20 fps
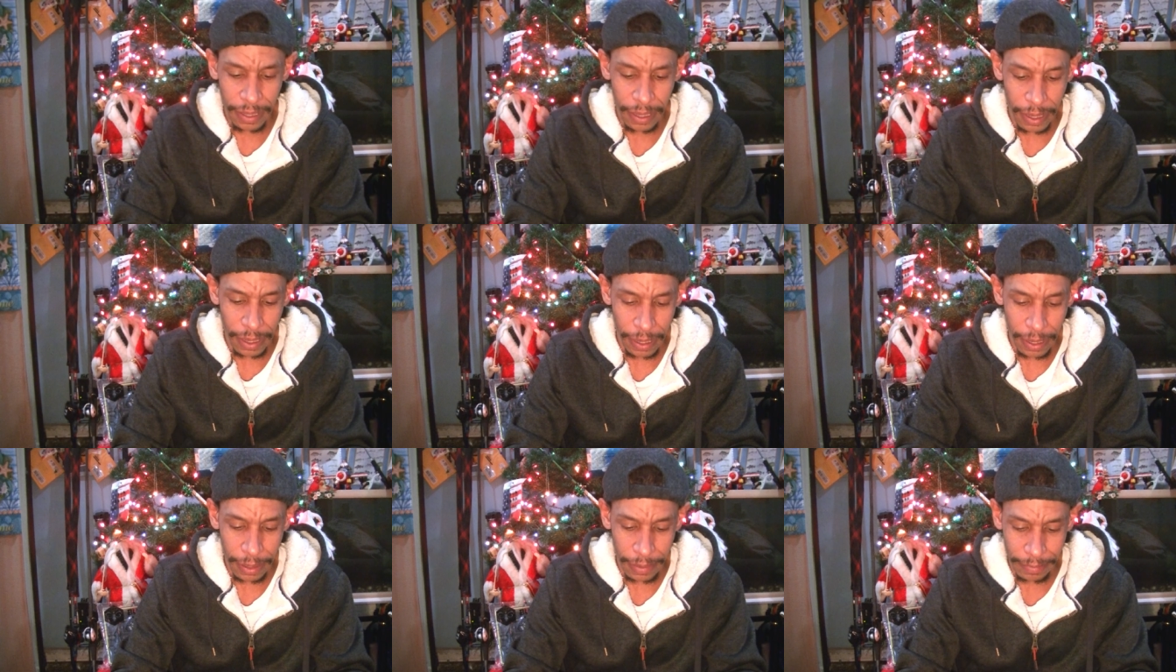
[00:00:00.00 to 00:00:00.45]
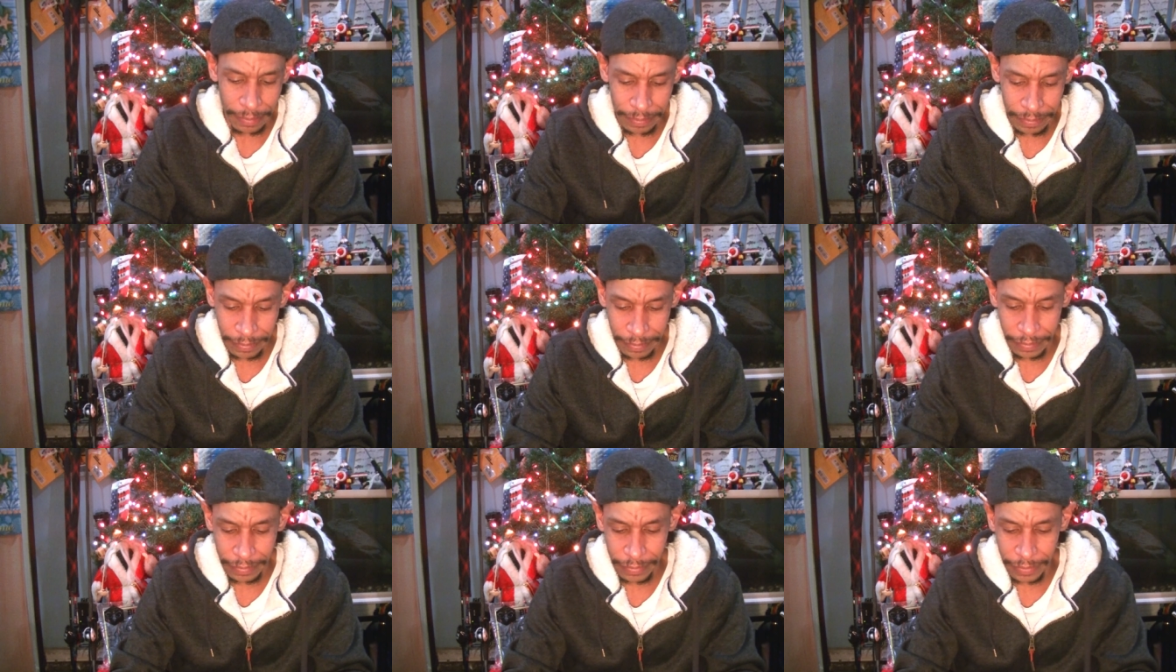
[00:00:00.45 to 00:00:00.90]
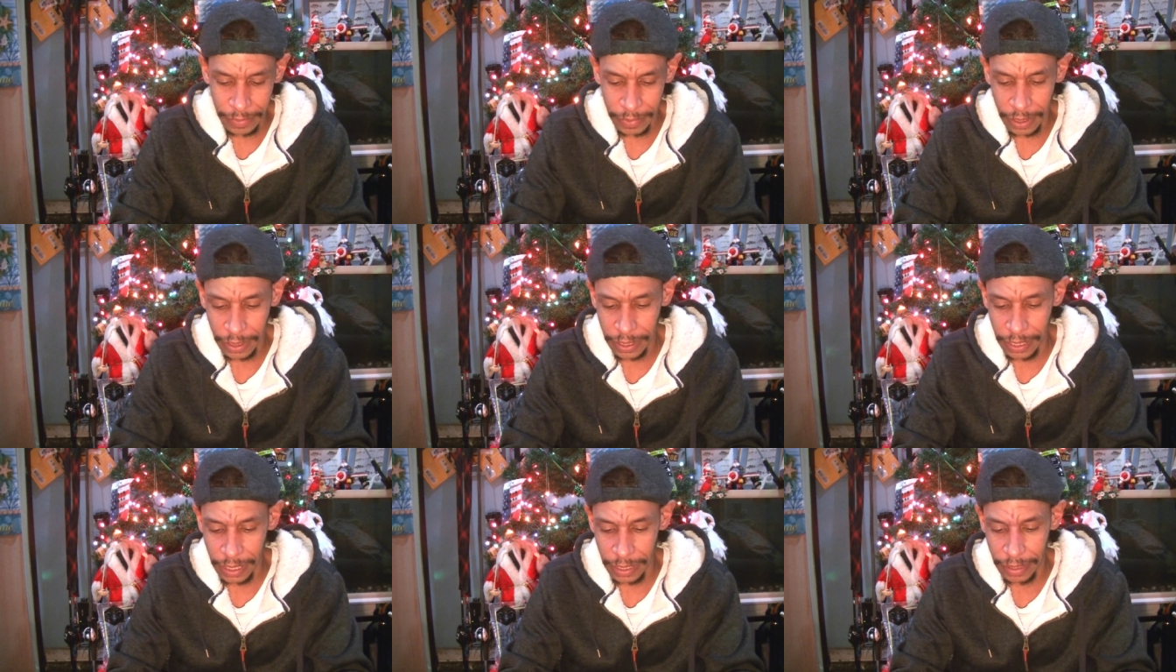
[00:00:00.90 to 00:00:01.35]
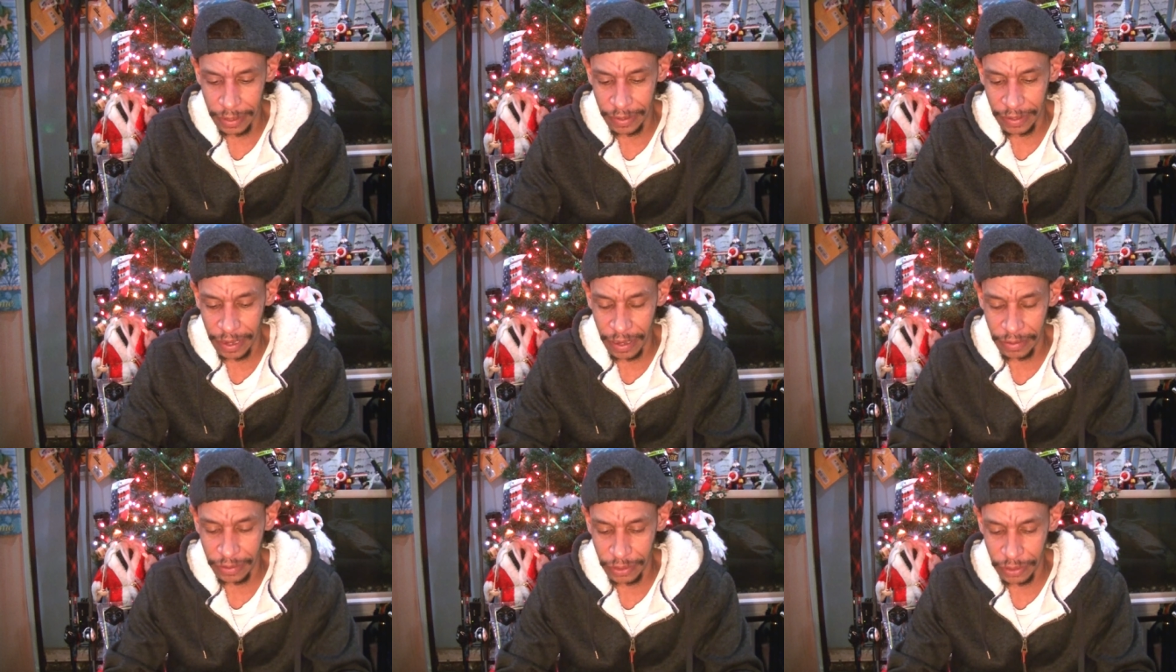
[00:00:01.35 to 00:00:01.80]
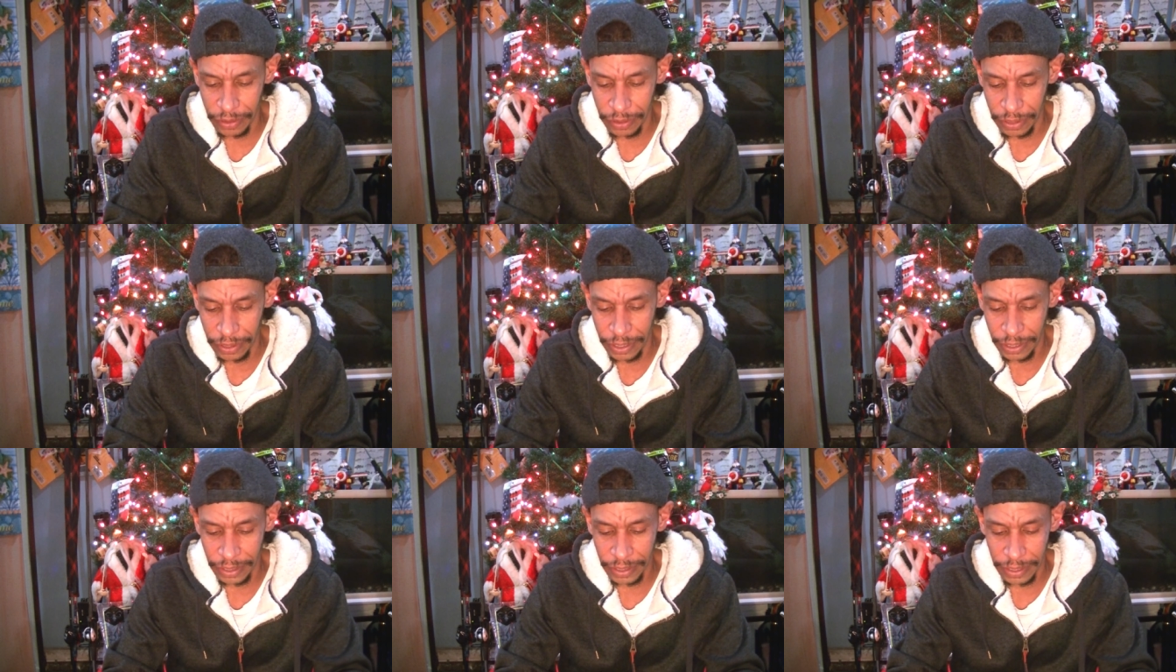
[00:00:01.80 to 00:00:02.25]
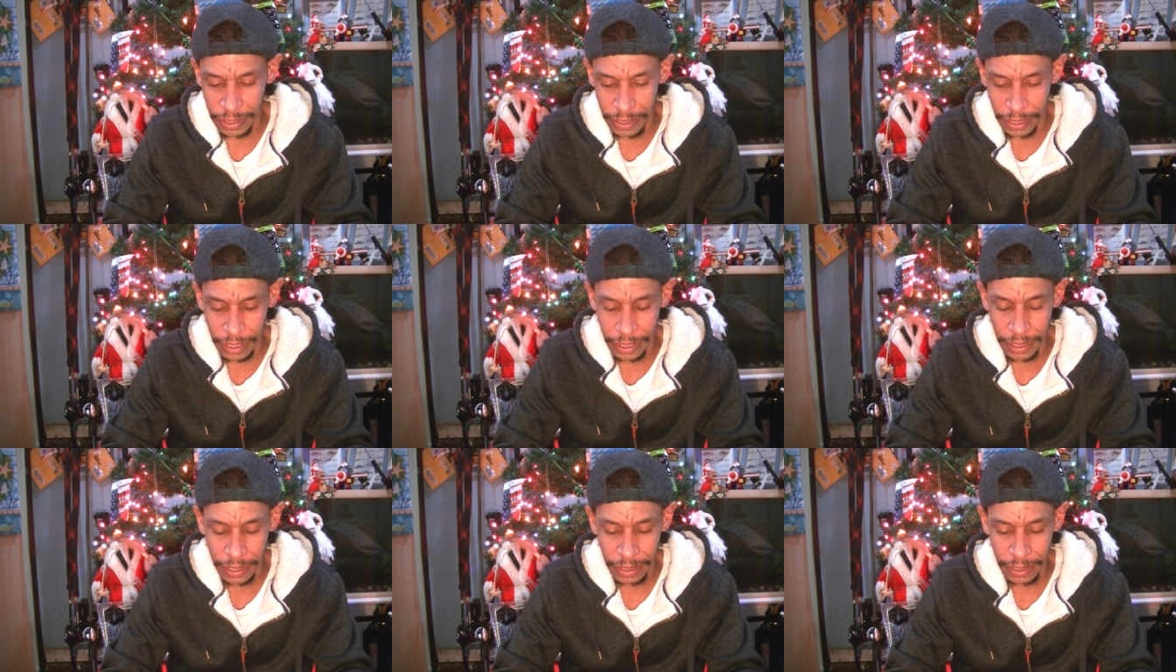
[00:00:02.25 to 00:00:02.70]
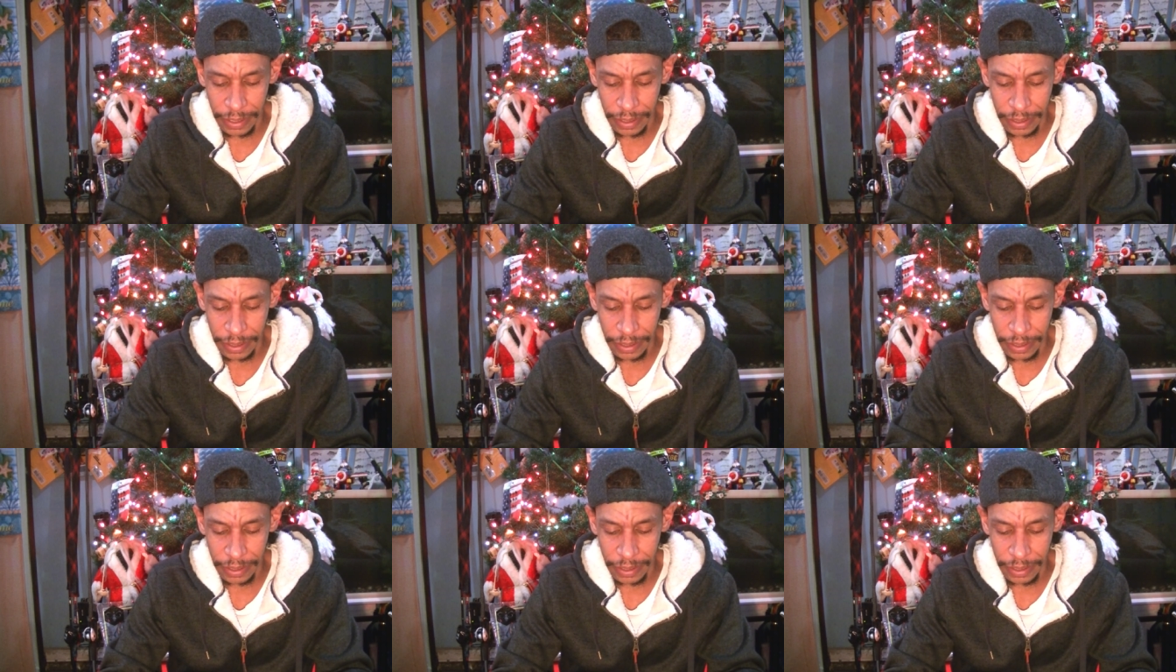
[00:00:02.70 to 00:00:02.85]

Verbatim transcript: Um, take this out just so you can see.